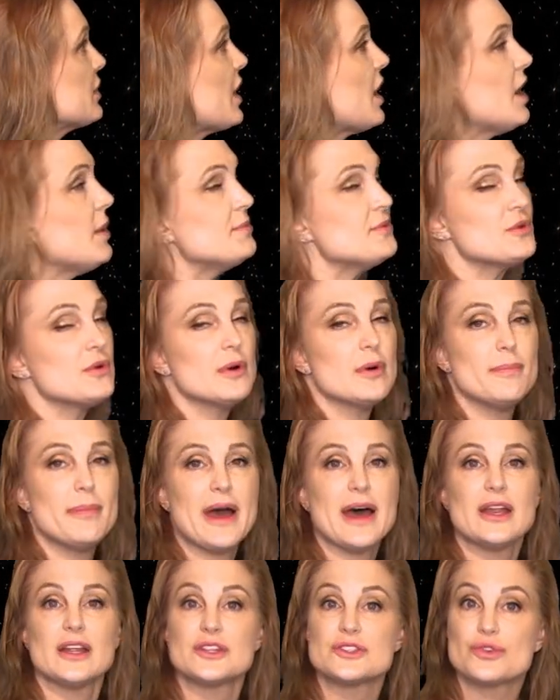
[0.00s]
with up to
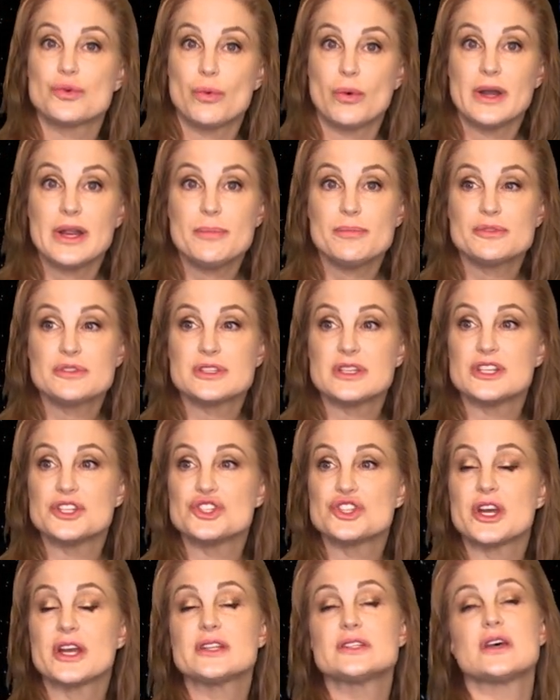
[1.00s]
about a 20%
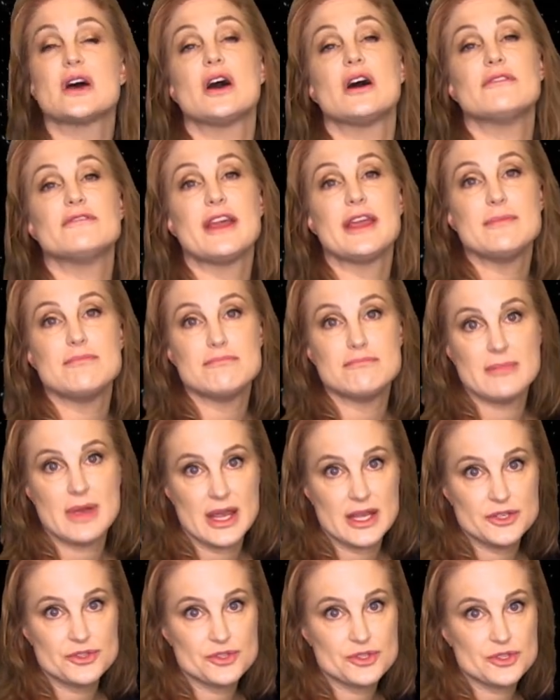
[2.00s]
chance of a
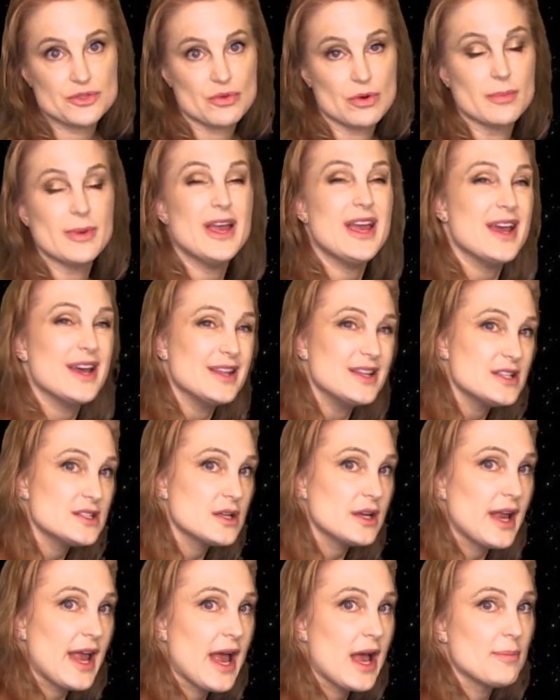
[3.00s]
major storm. And
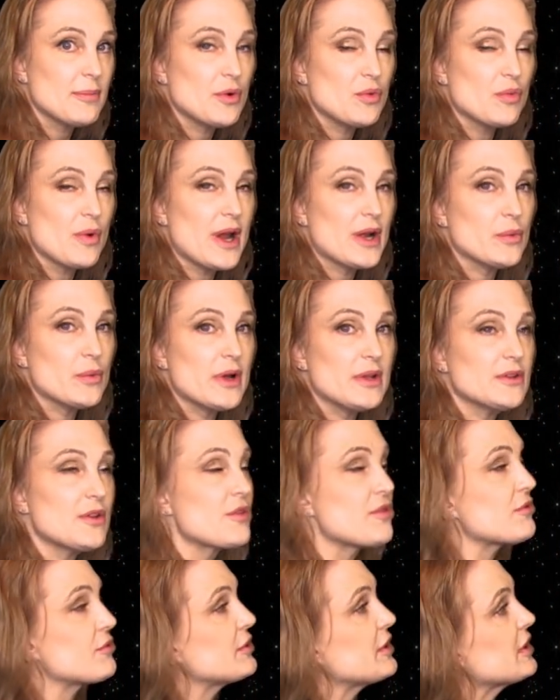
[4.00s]
this could happen right around the
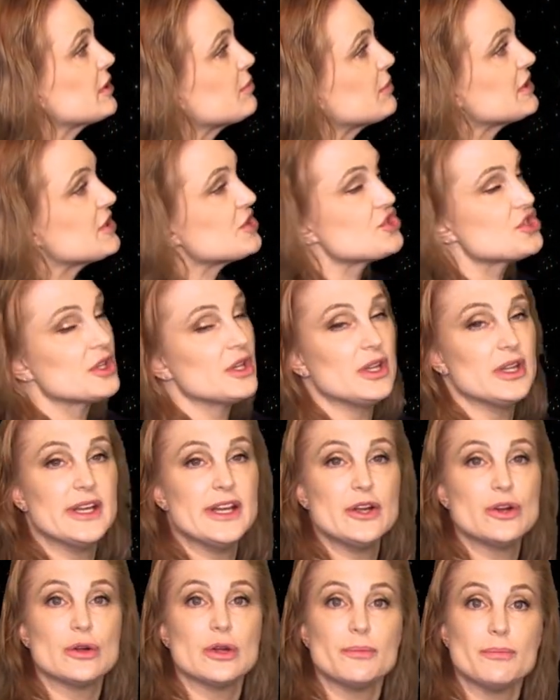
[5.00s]
30th, but it should
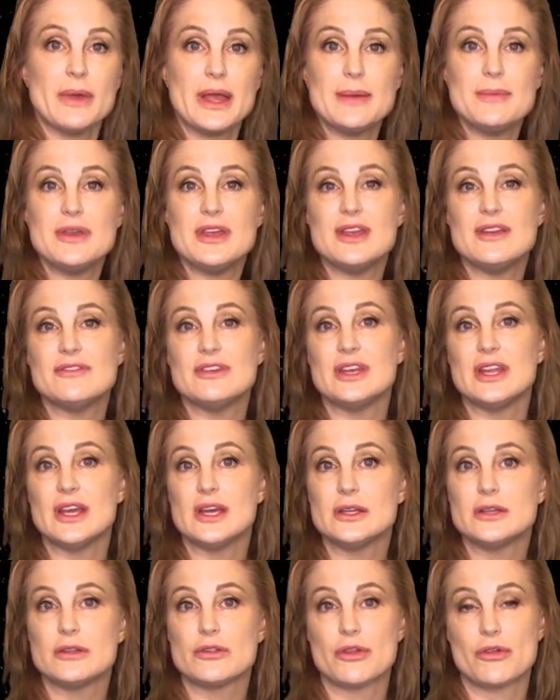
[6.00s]
linger maybe even
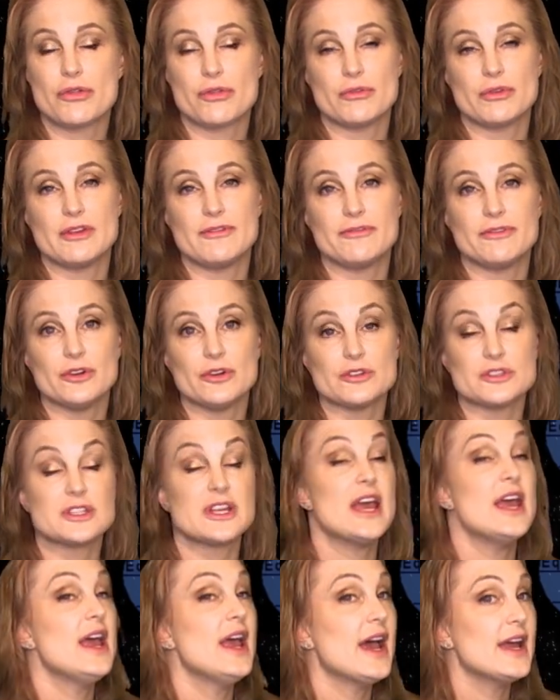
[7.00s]
into the
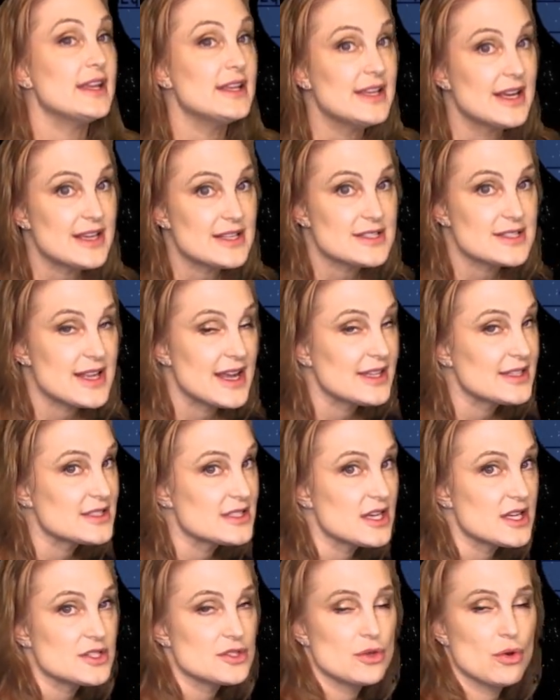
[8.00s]
31st. And yes,
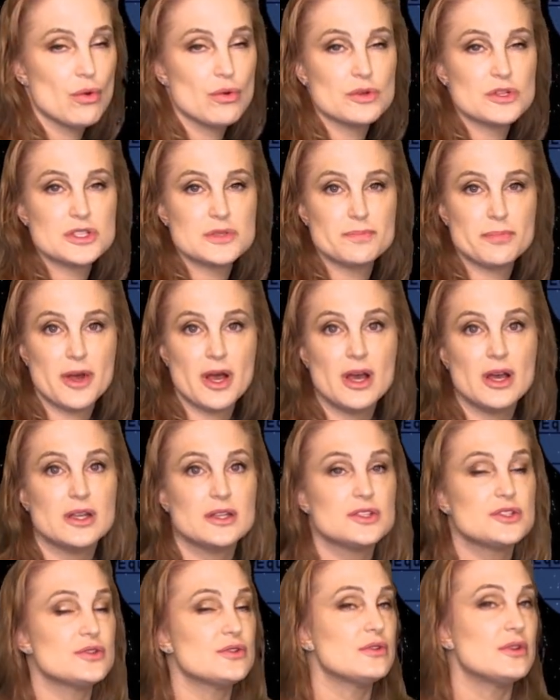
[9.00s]
that does correspond
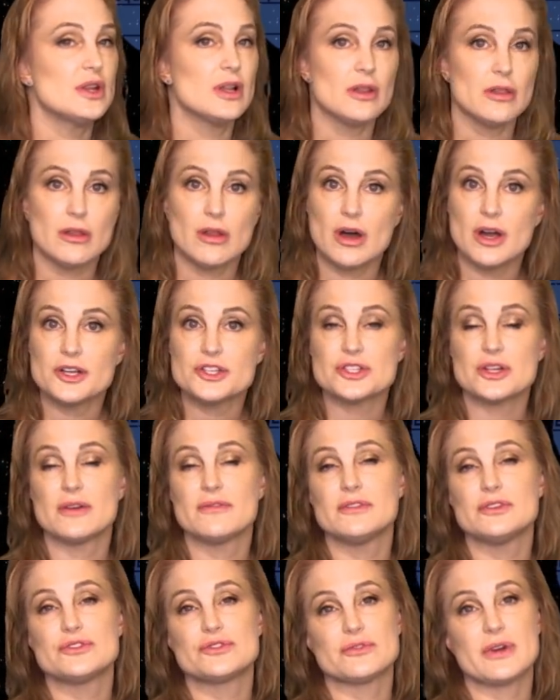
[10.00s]
to the launch
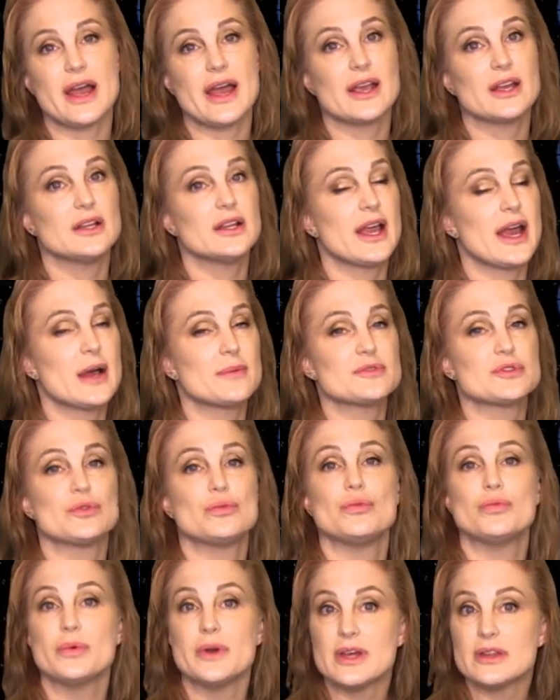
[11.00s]
of the Dragon
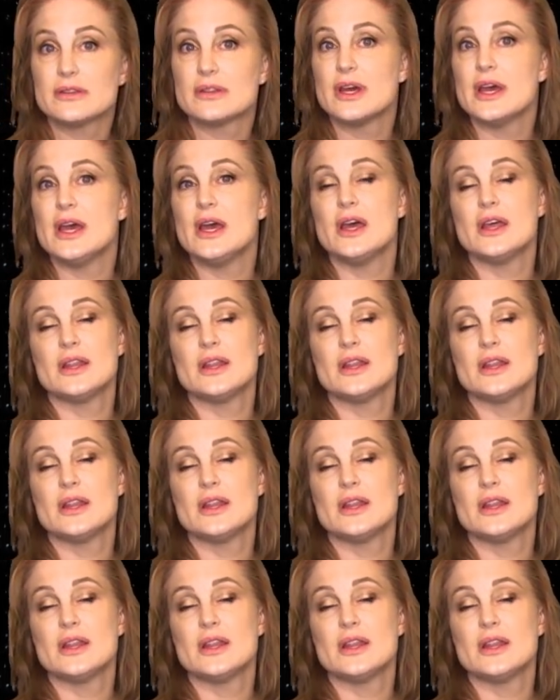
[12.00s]
capsule with